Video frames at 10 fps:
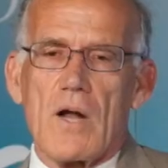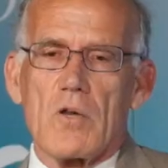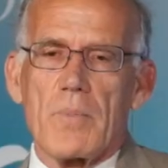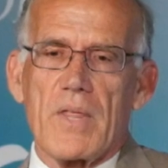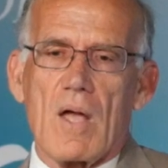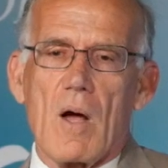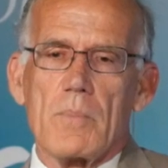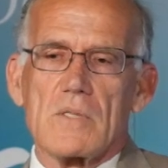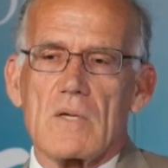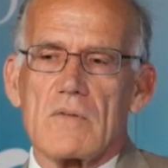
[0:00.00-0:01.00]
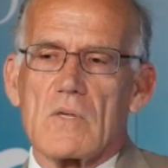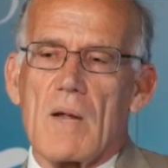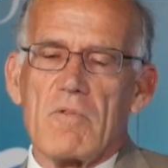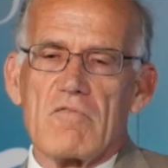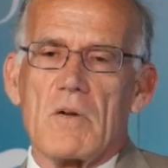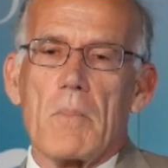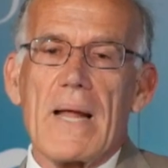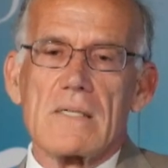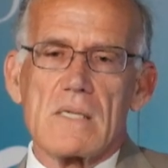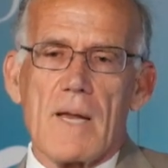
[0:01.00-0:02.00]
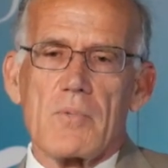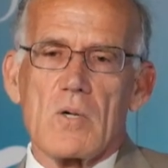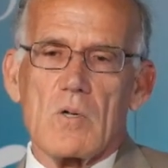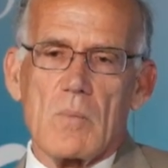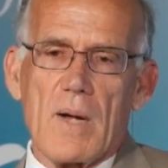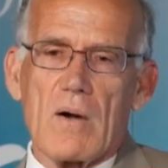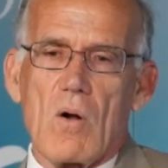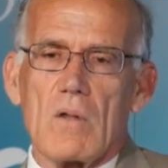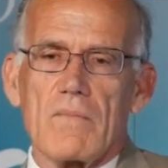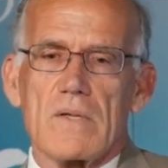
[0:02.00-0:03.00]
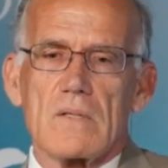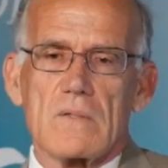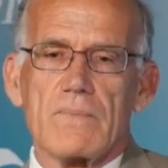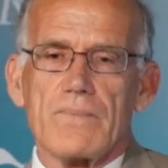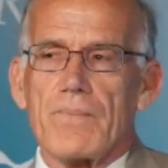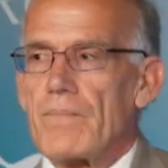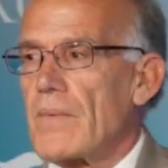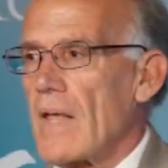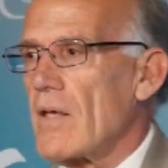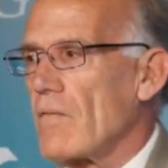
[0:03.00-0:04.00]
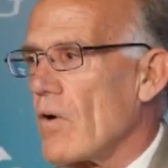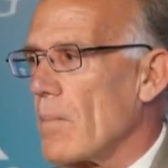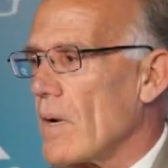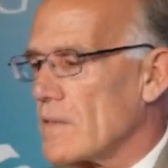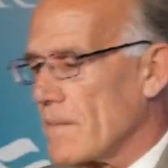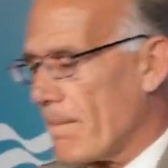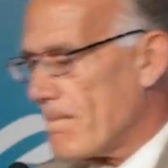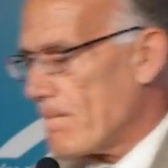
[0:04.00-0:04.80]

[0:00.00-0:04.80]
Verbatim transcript: out to be the opposite. So I would be remain skeptical about all of this. Thank you very much.